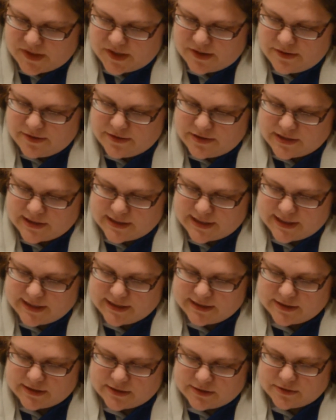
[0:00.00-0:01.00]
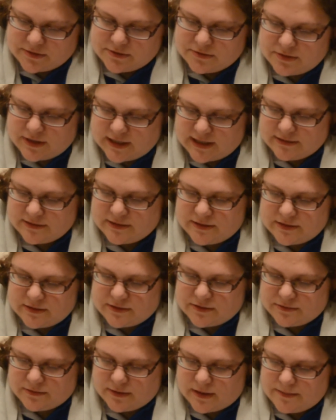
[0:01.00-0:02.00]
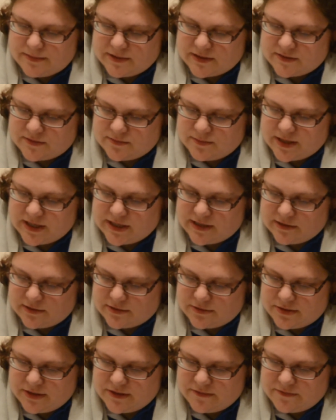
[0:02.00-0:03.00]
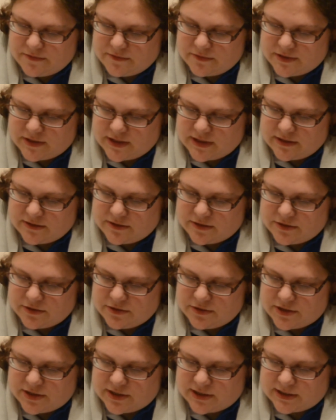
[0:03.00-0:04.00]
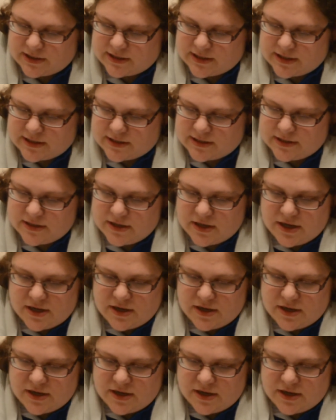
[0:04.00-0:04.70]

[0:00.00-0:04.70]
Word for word: Huge thanks to our subscribers for making 2014 a huge success.